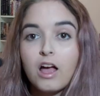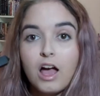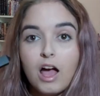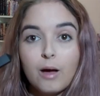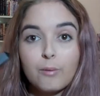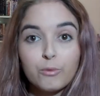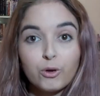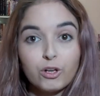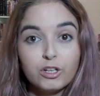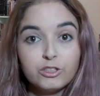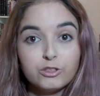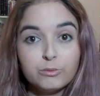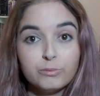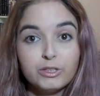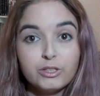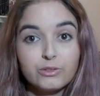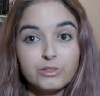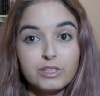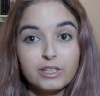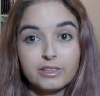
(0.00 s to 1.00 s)
I'm going to be
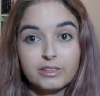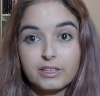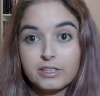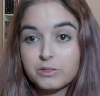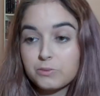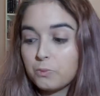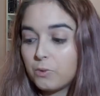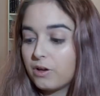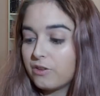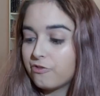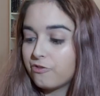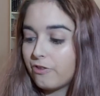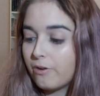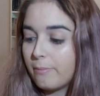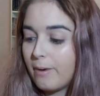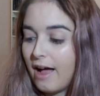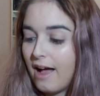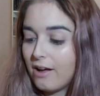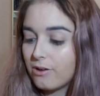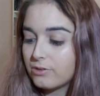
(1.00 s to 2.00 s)
using this one from
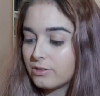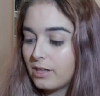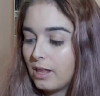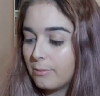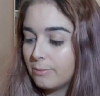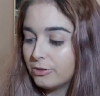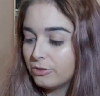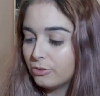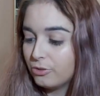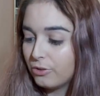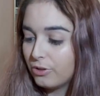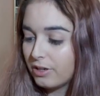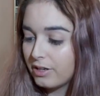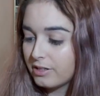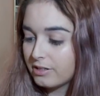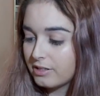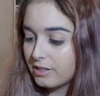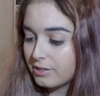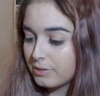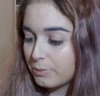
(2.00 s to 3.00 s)
House
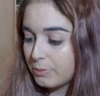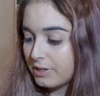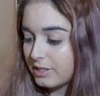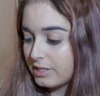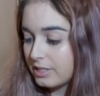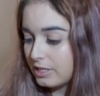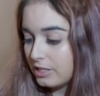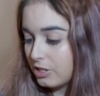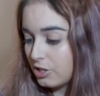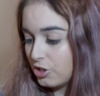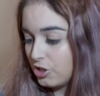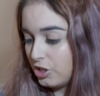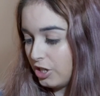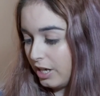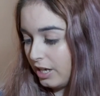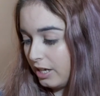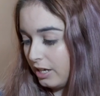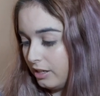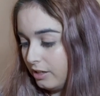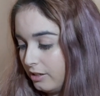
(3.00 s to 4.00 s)
Laboratories. This one is in the
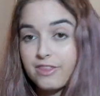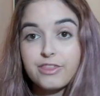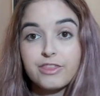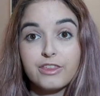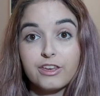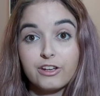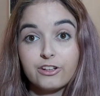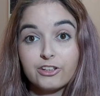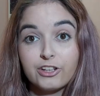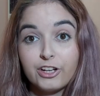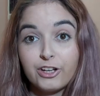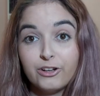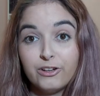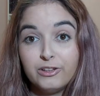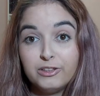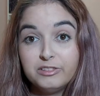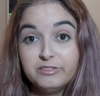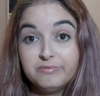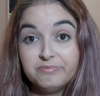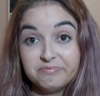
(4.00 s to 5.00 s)
shade
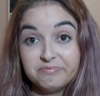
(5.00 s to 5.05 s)
Ethereal.